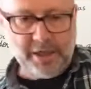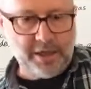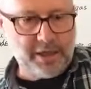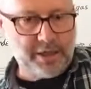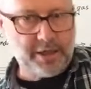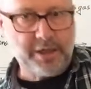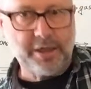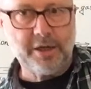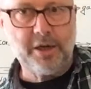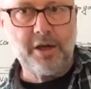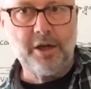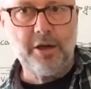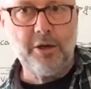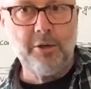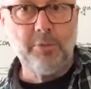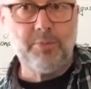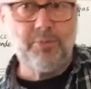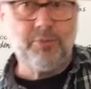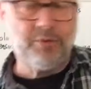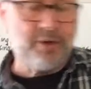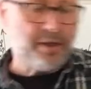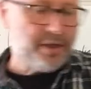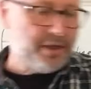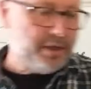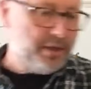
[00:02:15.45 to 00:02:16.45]
and then
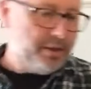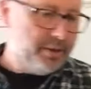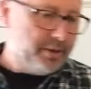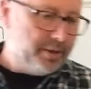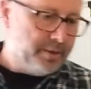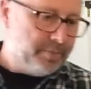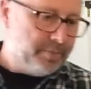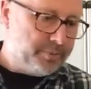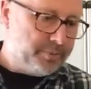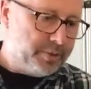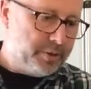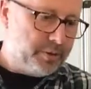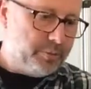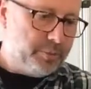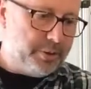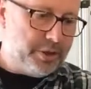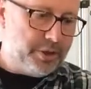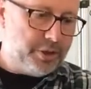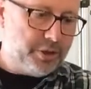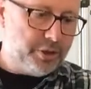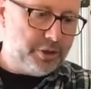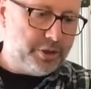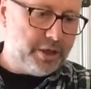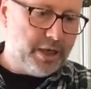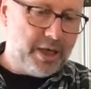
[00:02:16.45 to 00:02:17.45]
hopefully we
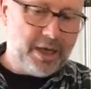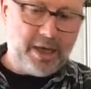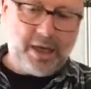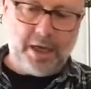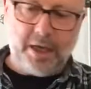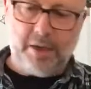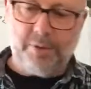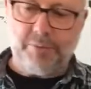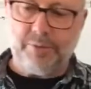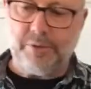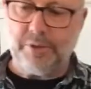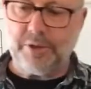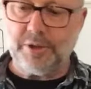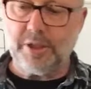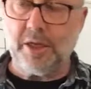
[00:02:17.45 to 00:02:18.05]
should have